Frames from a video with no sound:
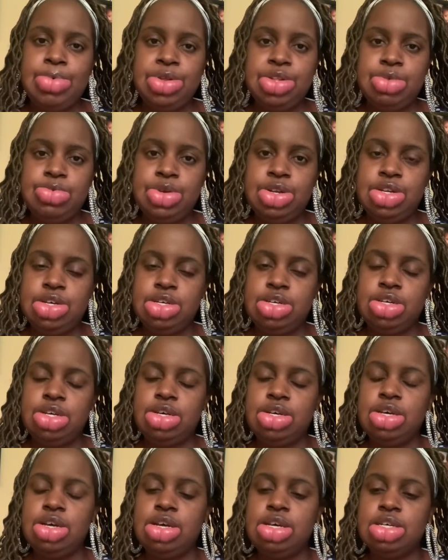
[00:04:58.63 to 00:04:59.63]
What do we do?
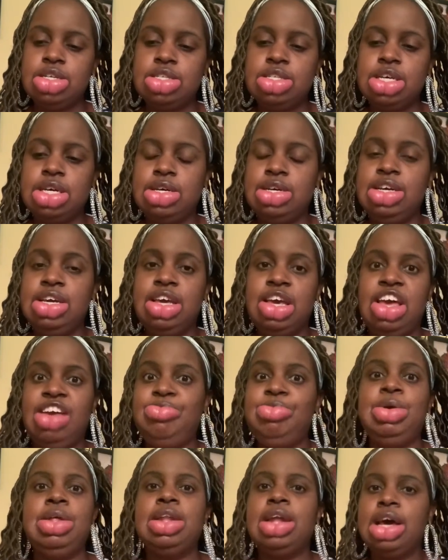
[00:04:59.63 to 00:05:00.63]
So he
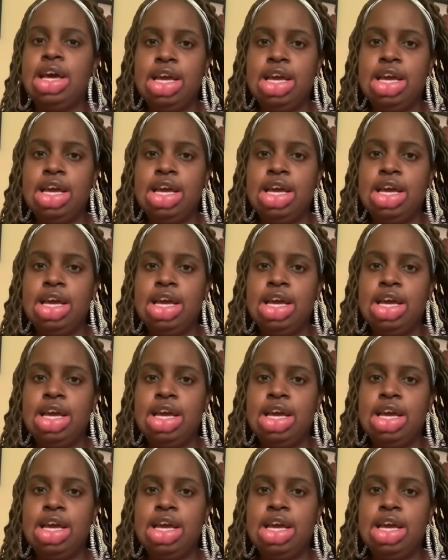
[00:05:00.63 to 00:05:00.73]
gave me